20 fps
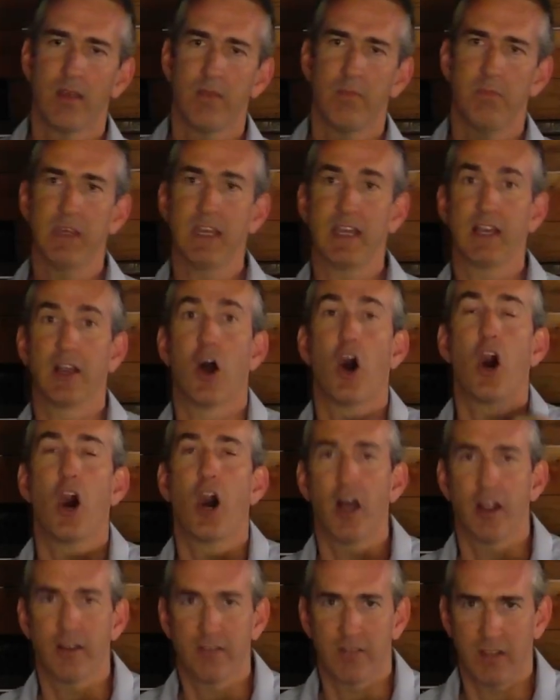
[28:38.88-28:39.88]
being
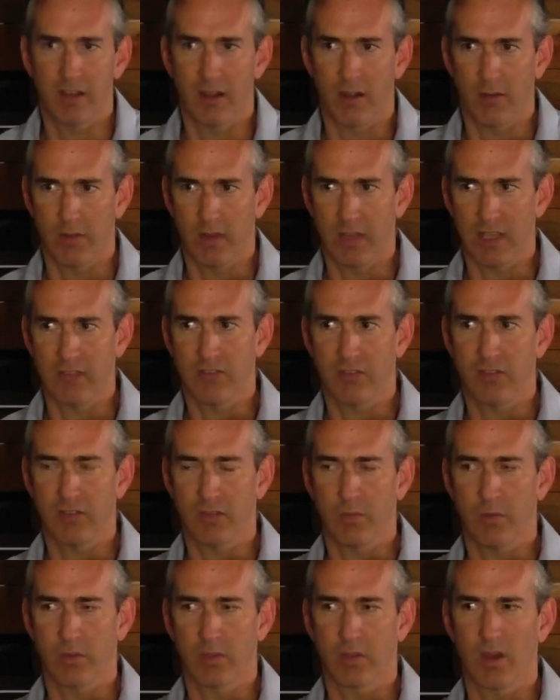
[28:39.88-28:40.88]
hot in our
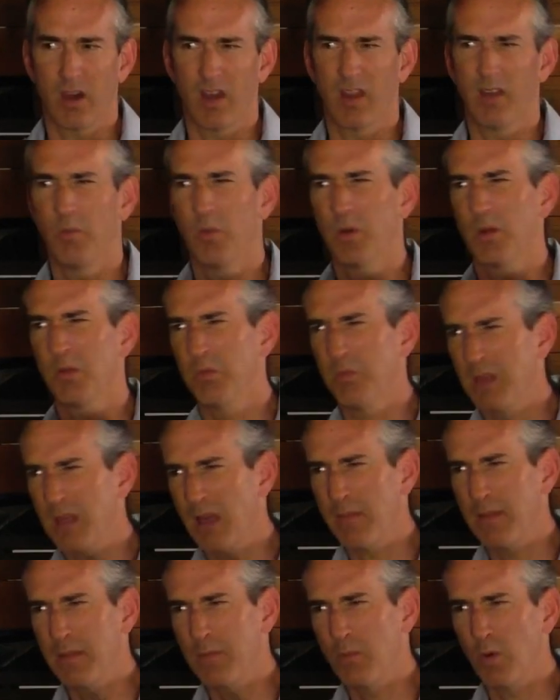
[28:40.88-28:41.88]
relationship with God and we're
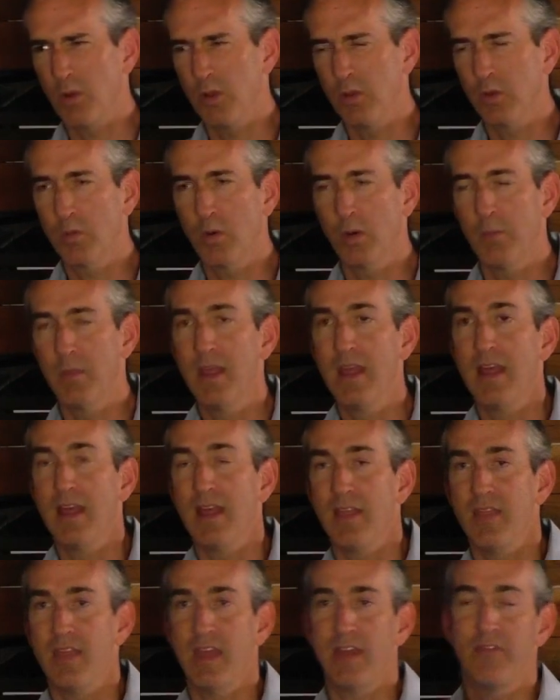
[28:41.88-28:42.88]
becoming more lukewarm,
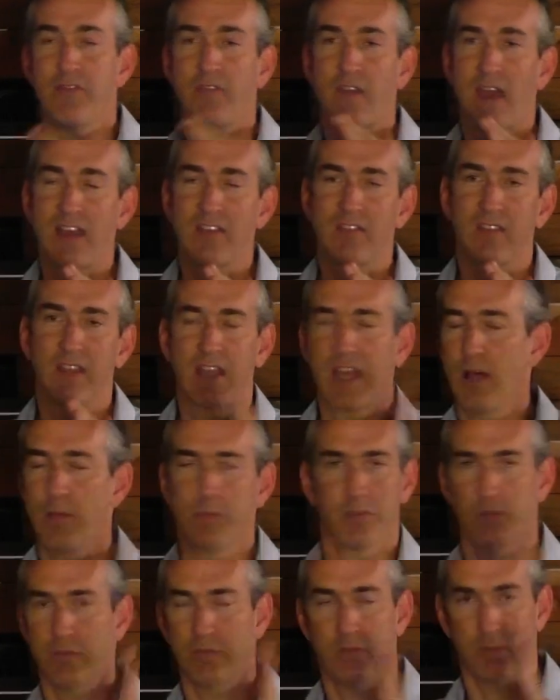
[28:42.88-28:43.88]
then fasting
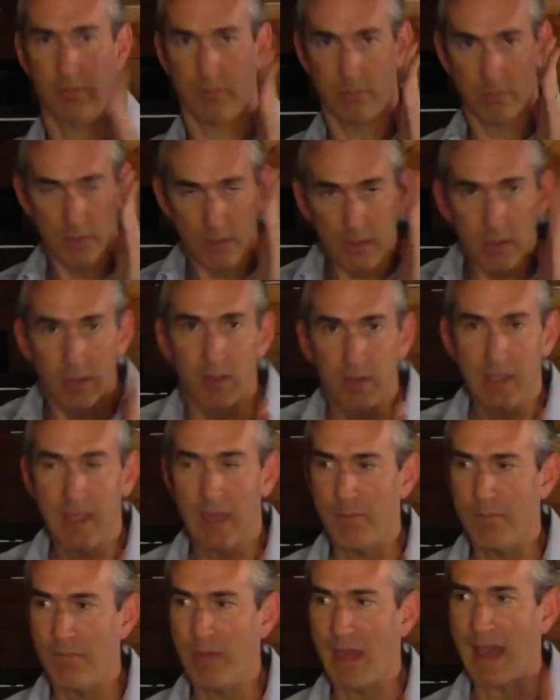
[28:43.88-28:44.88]
helps us to
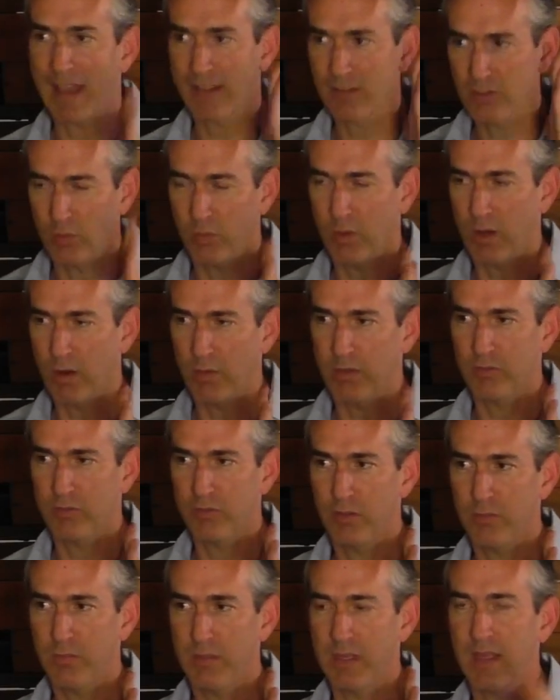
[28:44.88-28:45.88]
get back to where we
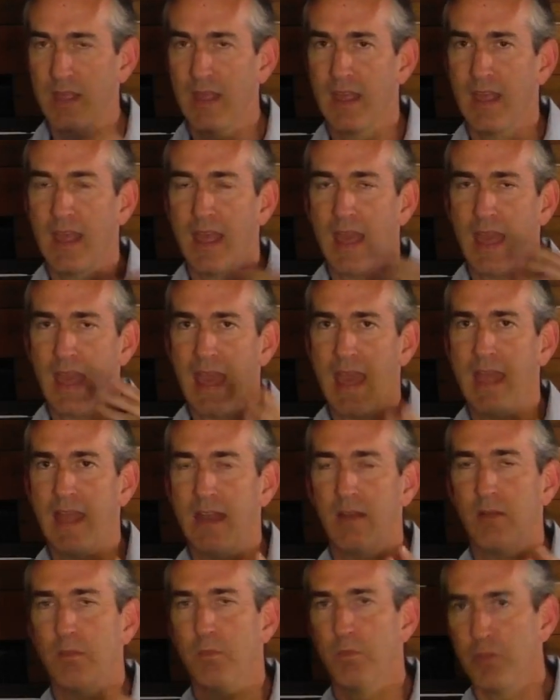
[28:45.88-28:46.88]
should be.
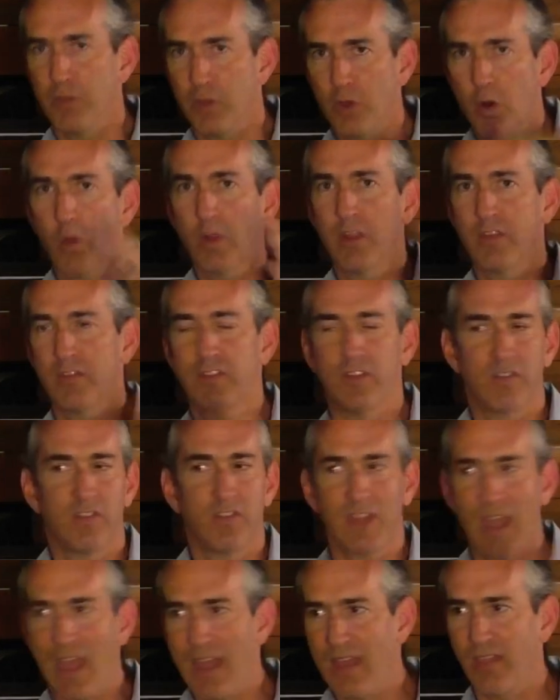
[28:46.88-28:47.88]
And the goal is to
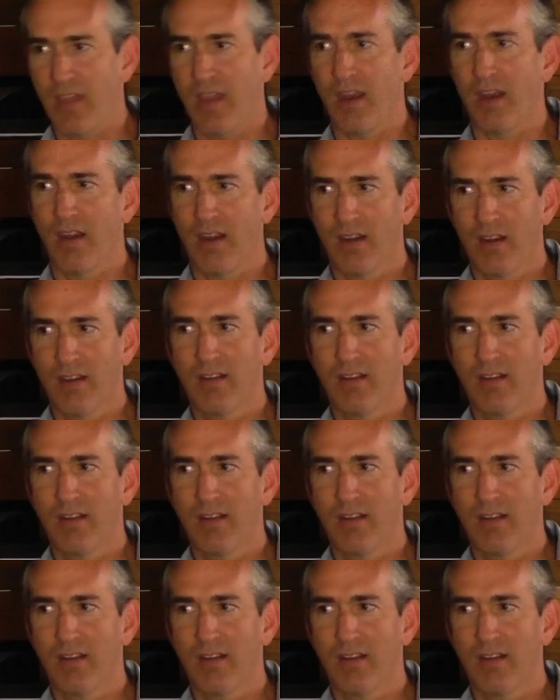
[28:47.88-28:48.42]
stay there.